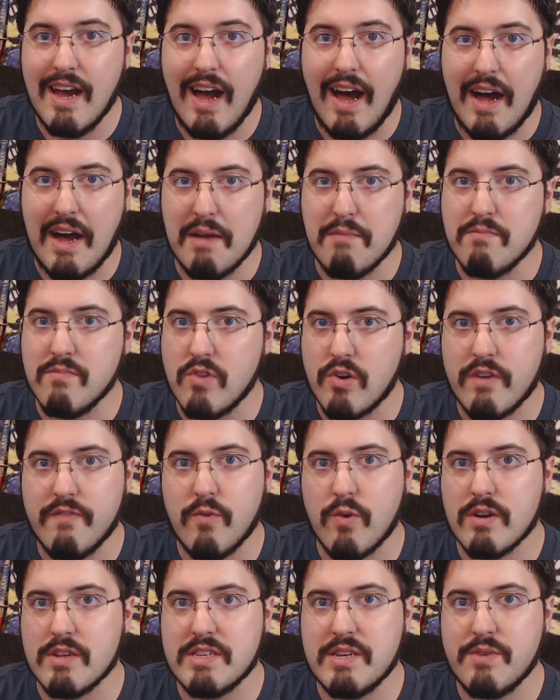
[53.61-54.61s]
I'm looking
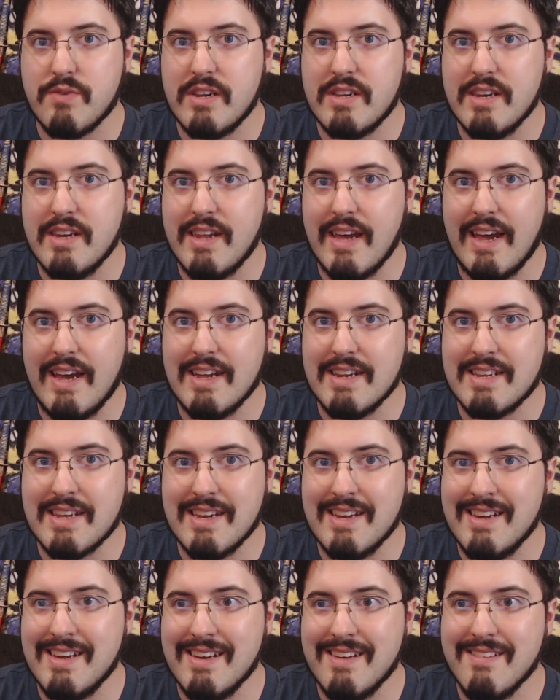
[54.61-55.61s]
forward to see what he did. And
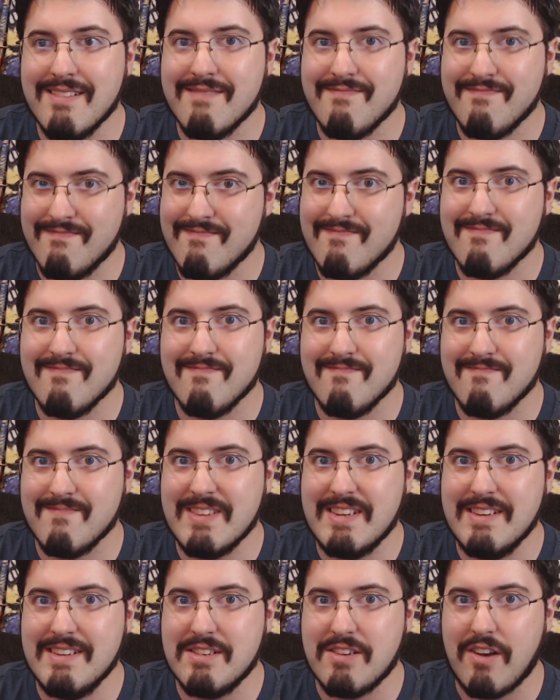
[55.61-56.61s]

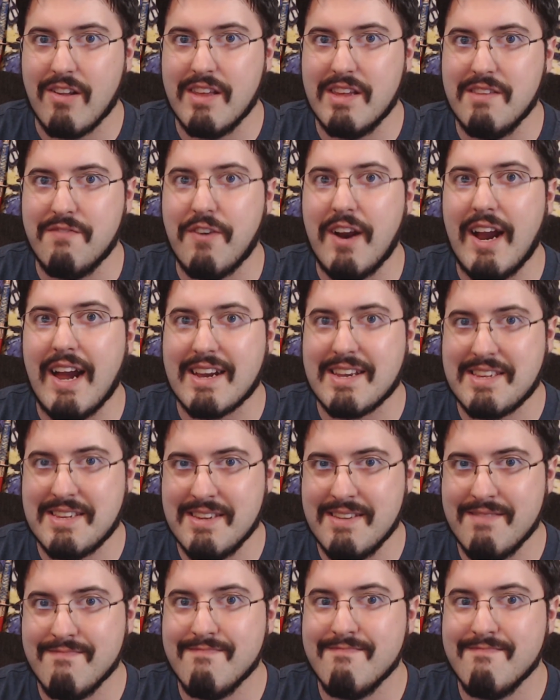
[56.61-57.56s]
Darling the FranXX.